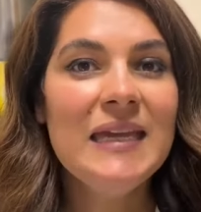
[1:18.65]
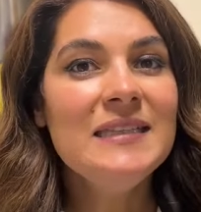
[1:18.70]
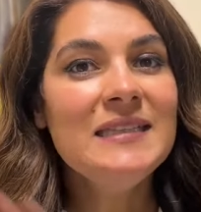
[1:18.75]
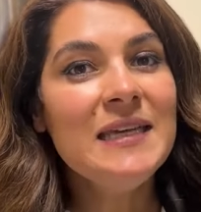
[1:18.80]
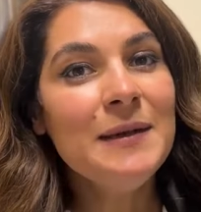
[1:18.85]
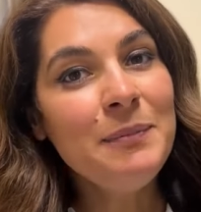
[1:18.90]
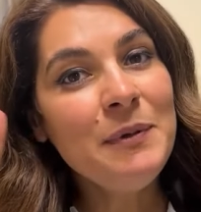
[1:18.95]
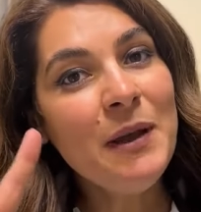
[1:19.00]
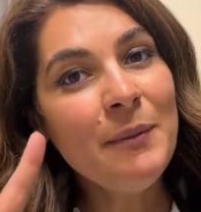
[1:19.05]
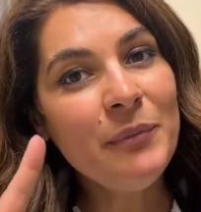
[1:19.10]

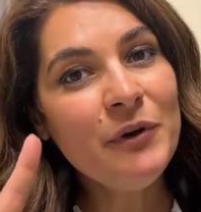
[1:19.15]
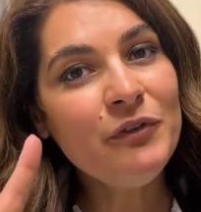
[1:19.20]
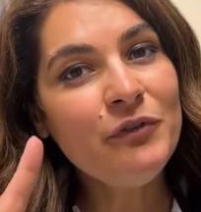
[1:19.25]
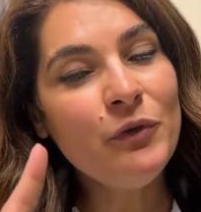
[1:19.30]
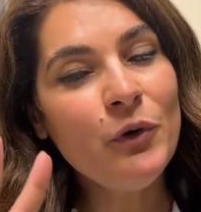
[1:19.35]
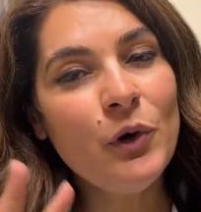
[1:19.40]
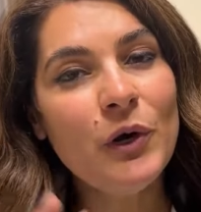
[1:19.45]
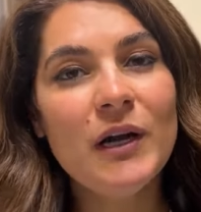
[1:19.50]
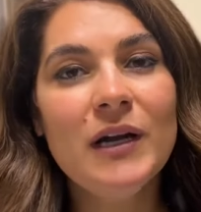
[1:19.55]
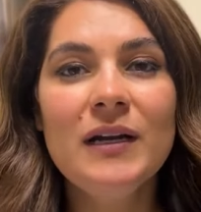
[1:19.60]
Tip number
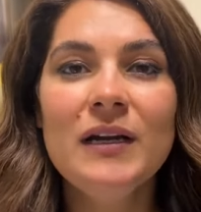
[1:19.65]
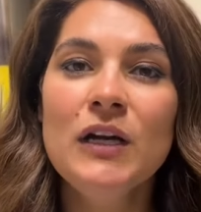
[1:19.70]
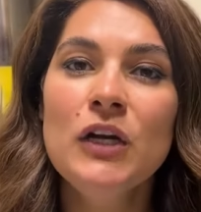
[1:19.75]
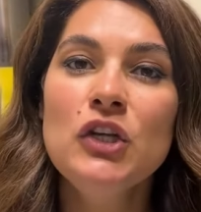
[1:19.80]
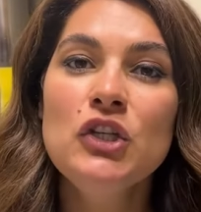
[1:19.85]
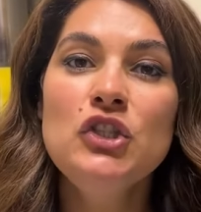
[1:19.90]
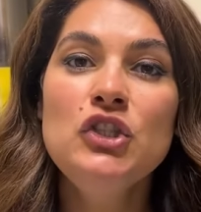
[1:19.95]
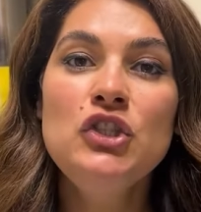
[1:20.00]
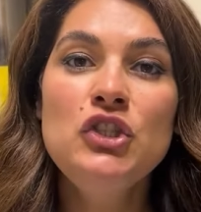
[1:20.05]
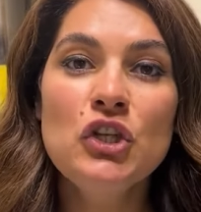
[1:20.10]
4,
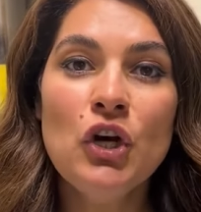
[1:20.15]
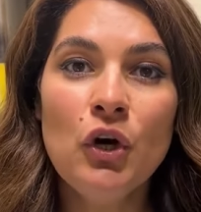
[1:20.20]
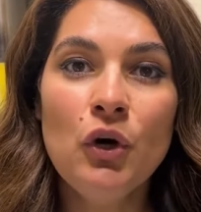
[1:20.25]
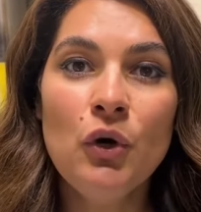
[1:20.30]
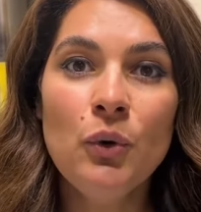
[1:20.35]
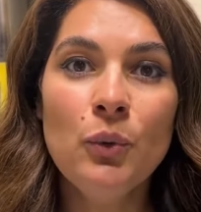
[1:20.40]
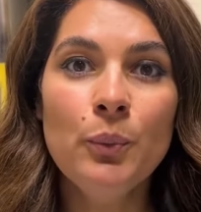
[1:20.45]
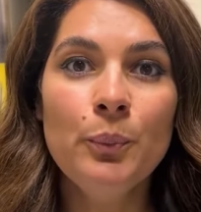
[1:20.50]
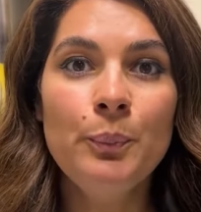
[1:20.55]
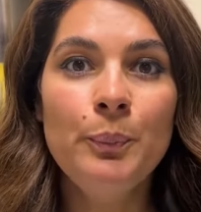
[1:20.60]

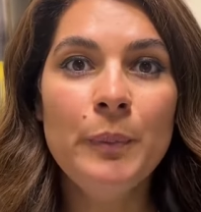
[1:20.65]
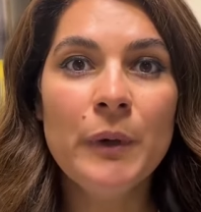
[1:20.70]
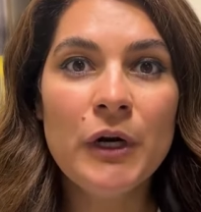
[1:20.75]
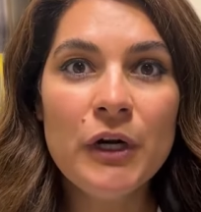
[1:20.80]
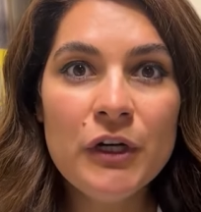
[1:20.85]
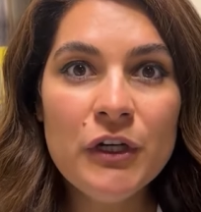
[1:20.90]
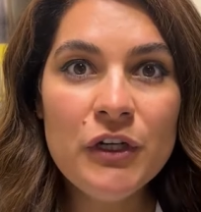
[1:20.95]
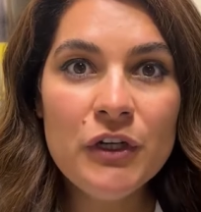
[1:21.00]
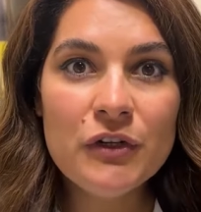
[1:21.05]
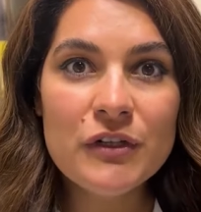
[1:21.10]
don't
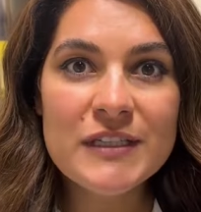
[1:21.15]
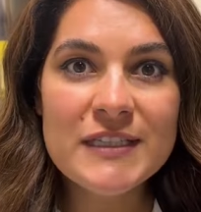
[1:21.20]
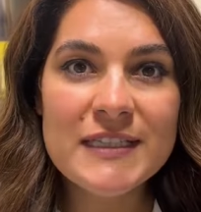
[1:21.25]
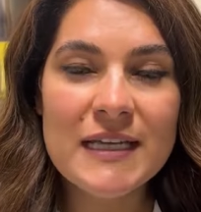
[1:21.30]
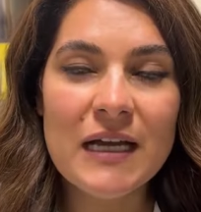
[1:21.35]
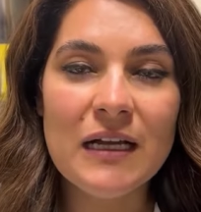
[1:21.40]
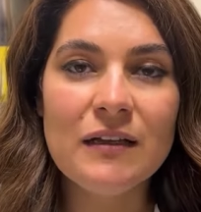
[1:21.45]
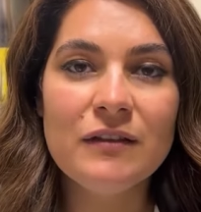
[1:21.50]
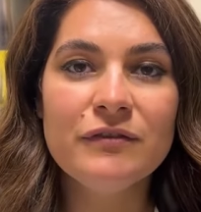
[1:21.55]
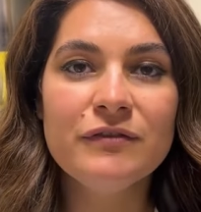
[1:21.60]
burn
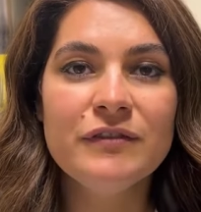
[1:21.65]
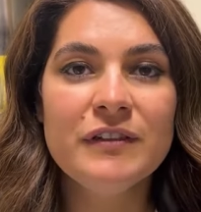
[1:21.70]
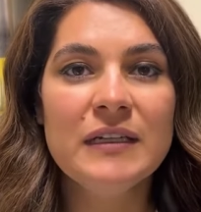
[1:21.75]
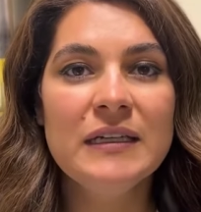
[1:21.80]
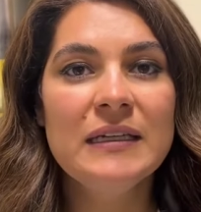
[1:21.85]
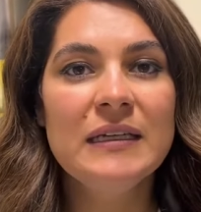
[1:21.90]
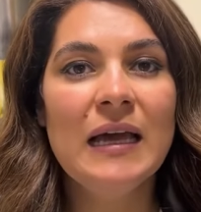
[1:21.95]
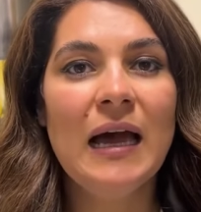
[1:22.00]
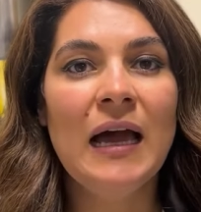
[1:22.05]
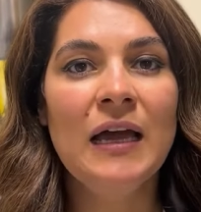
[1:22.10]
yourself.
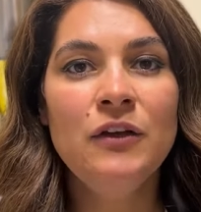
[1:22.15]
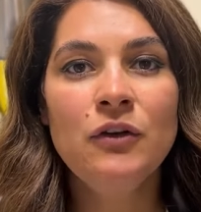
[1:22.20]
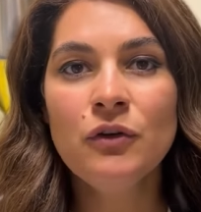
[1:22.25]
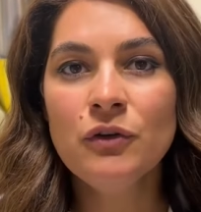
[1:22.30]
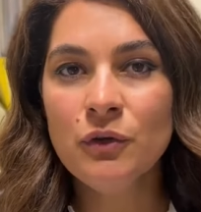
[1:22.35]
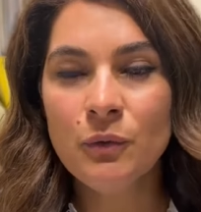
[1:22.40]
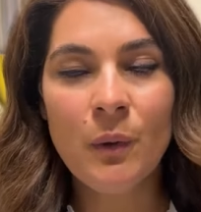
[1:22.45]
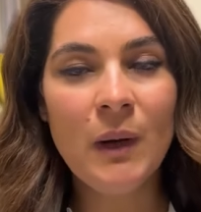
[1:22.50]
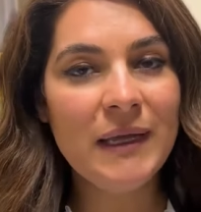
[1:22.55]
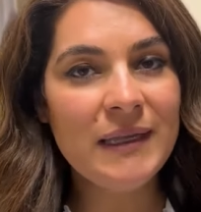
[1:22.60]
I don't
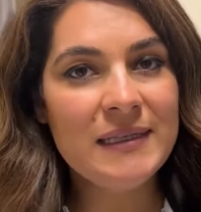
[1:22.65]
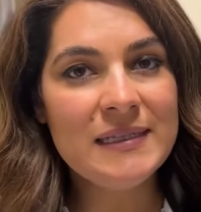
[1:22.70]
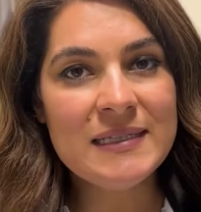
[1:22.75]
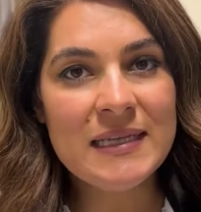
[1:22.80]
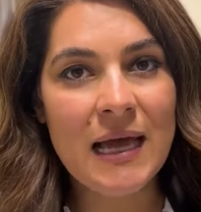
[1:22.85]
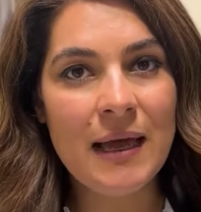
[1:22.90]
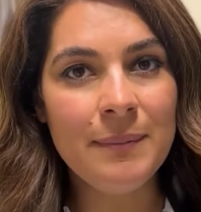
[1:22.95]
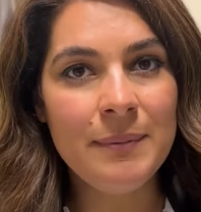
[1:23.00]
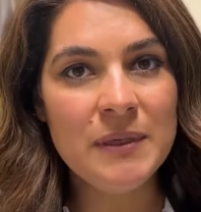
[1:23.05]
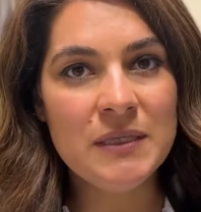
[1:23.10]
know why this
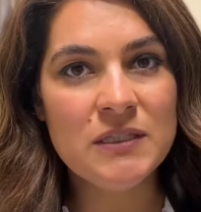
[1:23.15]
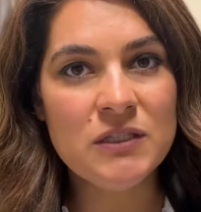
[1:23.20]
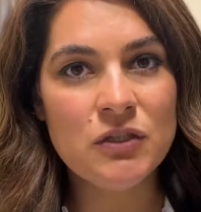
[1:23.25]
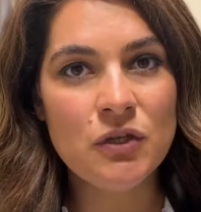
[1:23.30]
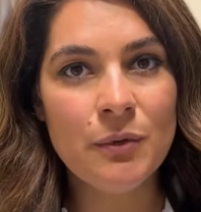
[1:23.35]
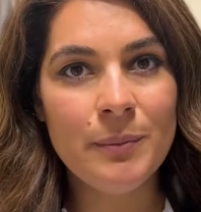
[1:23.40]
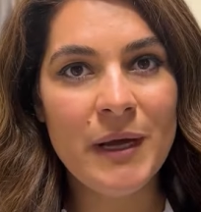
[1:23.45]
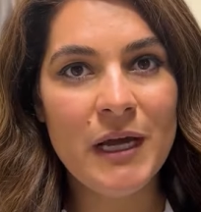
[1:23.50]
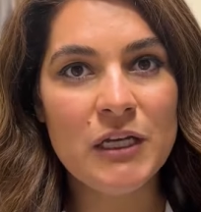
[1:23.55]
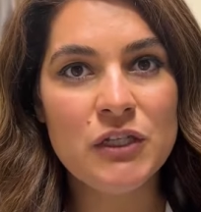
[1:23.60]
happens
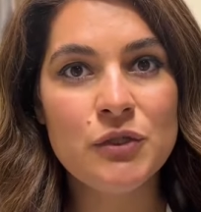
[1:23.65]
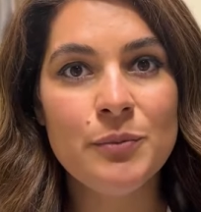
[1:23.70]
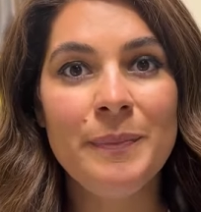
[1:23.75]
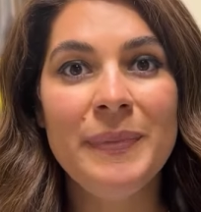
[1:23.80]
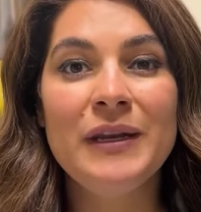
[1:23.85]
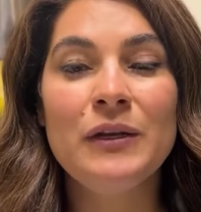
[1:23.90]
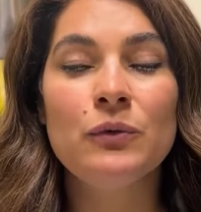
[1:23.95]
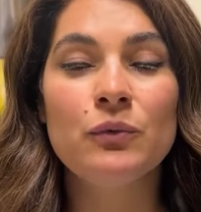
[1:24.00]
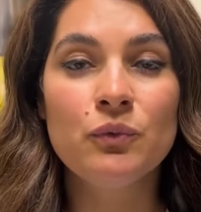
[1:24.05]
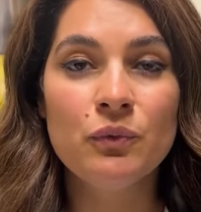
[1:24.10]
so much,
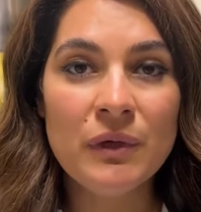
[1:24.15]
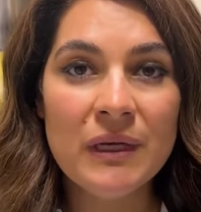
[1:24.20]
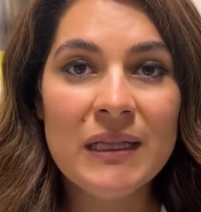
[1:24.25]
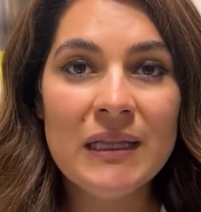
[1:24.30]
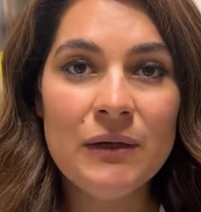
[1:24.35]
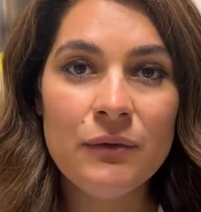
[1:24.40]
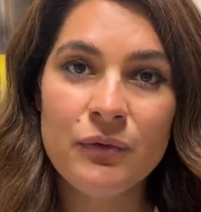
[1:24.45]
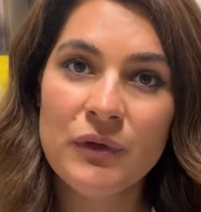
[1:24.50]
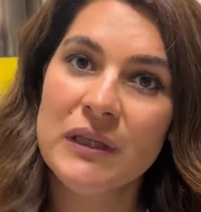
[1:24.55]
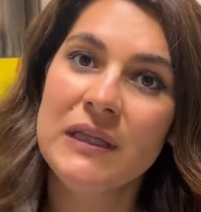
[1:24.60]
but it
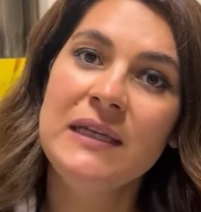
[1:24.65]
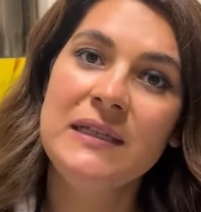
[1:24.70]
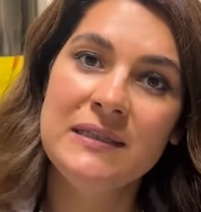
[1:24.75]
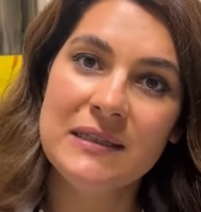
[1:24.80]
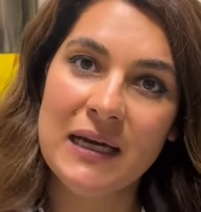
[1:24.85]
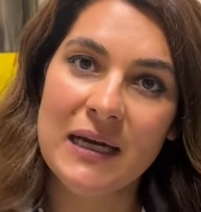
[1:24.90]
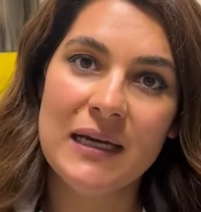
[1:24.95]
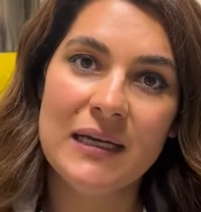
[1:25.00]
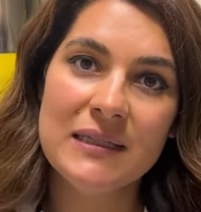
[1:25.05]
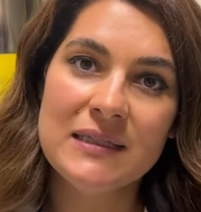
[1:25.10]
really, really
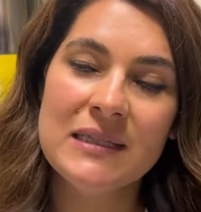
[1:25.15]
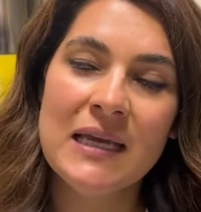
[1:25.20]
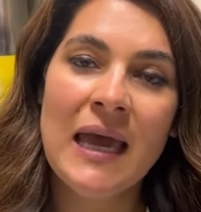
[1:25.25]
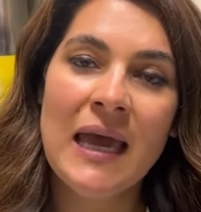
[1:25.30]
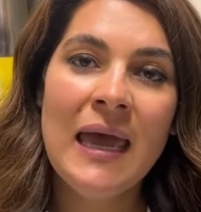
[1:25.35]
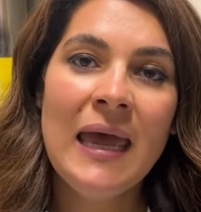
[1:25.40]
does.